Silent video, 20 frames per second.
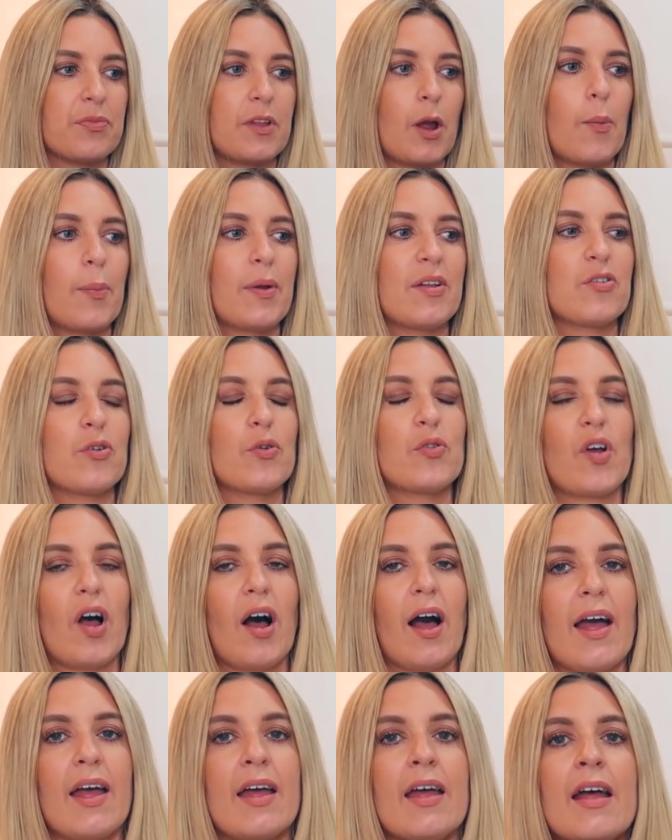they're a bit too
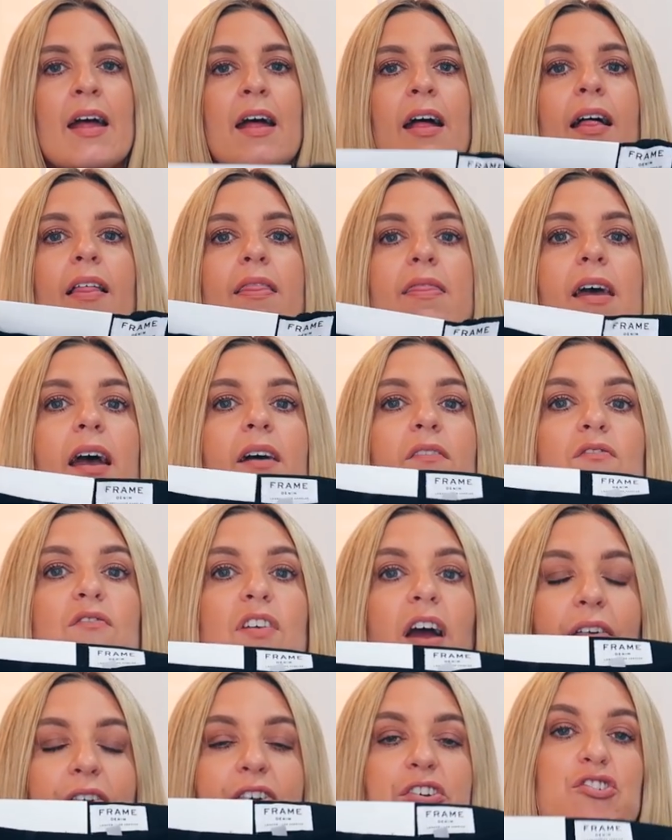tight. They're
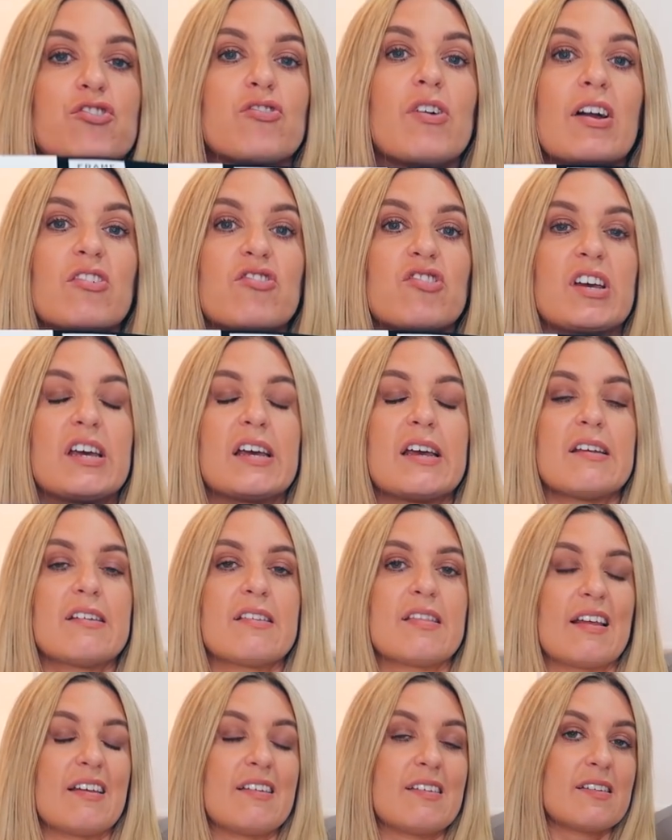very stretchy,
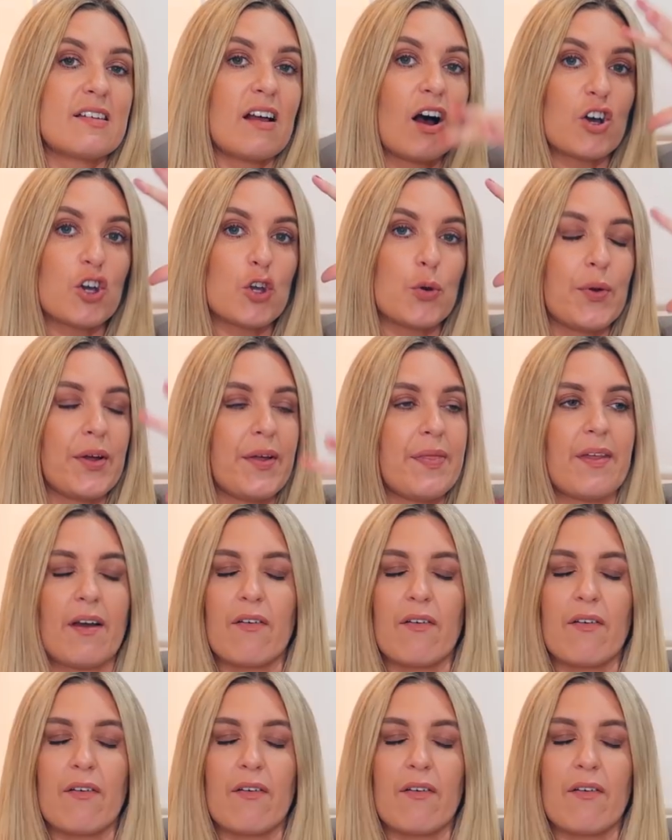so they suck you in.